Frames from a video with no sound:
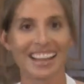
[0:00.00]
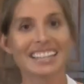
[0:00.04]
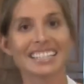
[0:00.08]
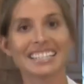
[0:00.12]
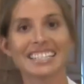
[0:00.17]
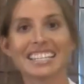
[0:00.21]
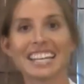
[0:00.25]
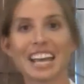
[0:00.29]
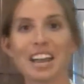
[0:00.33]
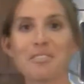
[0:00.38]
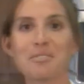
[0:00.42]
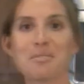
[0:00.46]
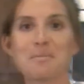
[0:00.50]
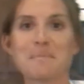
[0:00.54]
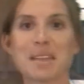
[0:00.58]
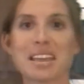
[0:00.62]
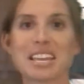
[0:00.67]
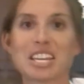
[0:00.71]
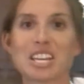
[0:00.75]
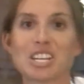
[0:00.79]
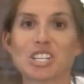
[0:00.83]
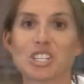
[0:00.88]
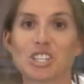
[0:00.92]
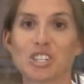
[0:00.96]
Today we're
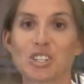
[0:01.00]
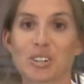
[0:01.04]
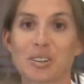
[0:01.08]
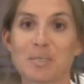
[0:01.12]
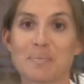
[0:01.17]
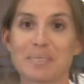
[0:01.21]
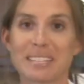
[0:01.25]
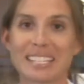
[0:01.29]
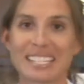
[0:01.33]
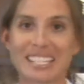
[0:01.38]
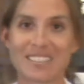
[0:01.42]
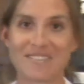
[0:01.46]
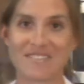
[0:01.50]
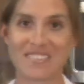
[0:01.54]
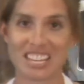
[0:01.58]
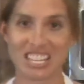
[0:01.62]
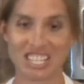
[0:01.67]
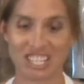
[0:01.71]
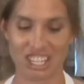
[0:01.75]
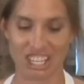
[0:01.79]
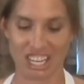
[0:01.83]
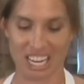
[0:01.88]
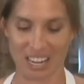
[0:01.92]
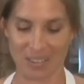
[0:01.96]
making shrimp
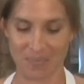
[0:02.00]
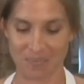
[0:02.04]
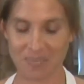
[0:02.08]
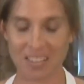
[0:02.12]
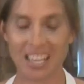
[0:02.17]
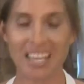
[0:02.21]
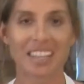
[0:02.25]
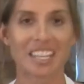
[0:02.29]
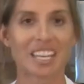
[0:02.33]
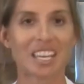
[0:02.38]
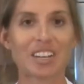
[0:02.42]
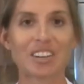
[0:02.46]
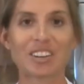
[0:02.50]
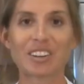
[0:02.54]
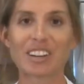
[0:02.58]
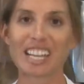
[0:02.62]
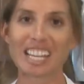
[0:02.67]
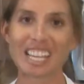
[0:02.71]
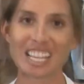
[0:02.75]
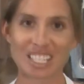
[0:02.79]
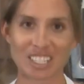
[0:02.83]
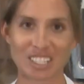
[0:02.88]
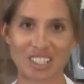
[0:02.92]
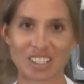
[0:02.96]
ceviche. The
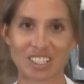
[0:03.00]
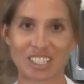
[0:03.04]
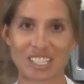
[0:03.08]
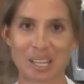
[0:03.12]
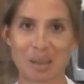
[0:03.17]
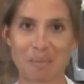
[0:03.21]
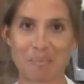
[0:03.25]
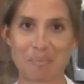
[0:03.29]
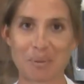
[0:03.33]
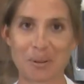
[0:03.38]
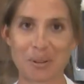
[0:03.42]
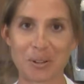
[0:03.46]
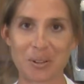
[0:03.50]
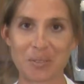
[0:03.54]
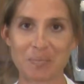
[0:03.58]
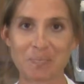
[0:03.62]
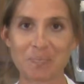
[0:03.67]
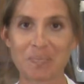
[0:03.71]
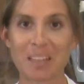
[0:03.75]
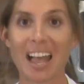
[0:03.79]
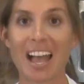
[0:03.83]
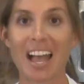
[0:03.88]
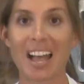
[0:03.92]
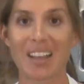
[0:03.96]
ingredients are simple.
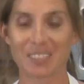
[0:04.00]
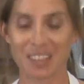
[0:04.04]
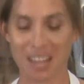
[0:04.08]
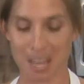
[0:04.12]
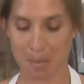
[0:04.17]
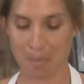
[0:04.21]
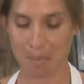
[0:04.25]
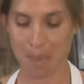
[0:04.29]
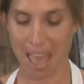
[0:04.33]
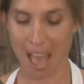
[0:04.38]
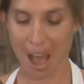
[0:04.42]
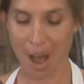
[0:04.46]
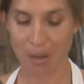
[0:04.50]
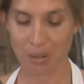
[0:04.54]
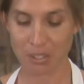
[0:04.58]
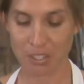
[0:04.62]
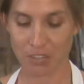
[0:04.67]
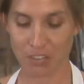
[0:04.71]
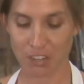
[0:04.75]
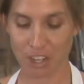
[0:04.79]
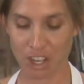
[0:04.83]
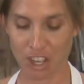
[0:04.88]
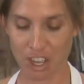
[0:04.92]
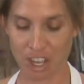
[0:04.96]
I've got a pound
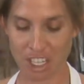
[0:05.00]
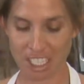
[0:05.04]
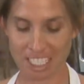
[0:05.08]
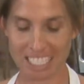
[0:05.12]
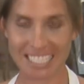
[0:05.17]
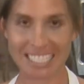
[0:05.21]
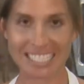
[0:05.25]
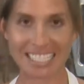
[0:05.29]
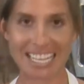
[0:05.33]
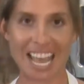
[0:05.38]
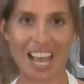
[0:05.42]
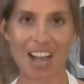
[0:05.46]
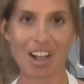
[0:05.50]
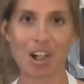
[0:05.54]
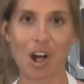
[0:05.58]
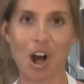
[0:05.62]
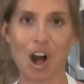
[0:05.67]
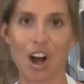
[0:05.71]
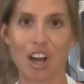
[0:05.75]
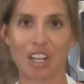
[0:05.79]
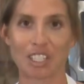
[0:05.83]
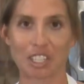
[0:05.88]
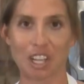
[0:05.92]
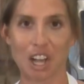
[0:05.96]
of cooked
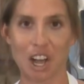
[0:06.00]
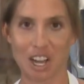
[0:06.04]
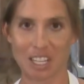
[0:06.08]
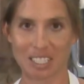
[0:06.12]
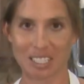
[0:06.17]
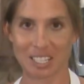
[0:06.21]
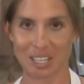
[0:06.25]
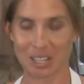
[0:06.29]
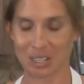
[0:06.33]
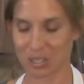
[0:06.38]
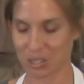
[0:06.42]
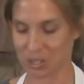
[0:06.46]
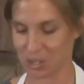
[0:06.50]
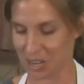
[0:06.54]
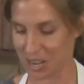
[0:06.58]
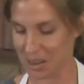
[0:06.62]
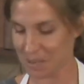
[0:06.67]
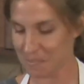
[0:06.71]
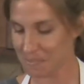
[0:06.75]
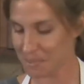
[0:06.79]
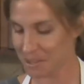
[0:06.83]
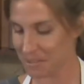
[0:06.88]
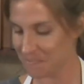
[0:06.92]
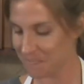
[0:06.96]
tail-on cocktail
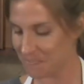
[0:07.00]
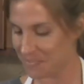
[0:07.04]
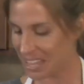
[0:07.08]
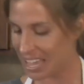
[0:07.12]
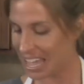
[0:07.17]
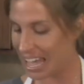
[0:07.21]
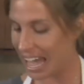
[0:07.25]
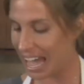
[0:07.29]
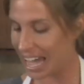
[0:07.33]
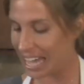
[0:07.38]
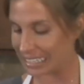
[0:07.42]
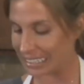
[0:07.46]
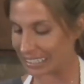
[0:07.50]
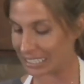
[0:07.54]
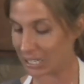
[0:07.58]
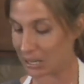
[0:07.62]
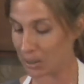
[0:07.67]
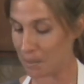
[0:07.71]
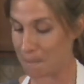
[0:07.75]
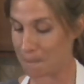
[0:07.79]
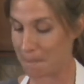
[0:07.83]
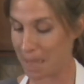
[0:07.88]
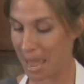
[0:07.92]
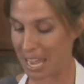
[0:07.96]
shrimp, a
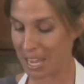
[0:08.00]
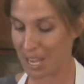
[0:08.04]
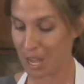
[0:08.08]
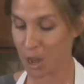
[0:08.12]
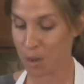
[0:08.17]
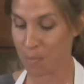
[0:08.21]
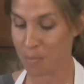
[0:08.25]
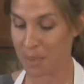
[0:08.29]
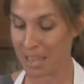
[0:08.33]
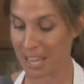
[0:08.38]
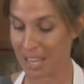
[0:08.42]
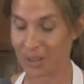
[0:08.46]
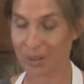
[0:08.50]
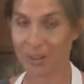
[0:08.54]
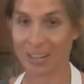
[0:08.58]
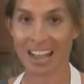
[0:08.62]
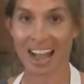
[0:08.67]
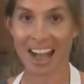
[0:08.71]
little mango pico de